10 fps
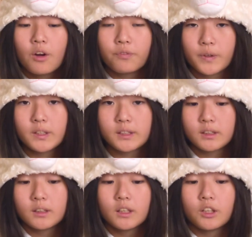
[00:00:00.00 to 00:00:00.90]

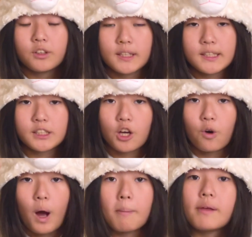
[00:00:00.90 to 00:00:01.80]
First, you need to
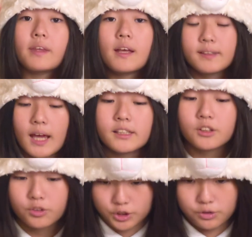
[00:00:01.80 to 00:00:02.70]
know about the
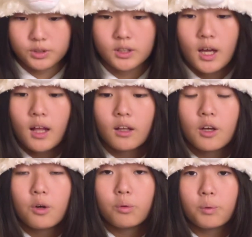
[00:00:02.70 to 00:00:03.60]
intestinal juice,
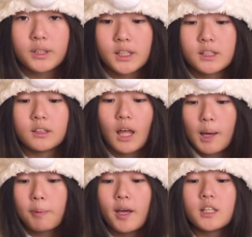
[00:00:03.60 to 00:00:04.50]
which is
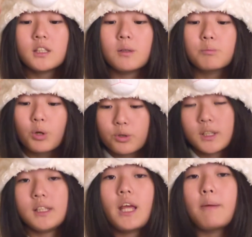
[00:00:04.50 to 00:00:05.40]
lipase,
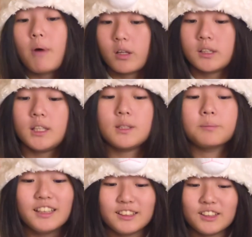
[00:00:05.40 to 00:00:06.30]
protease, and Maltase.
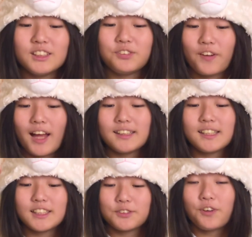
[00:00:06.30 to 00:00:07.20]
It turns fats
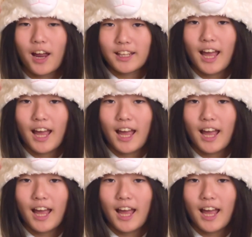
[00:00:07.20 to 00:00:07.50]
into fatty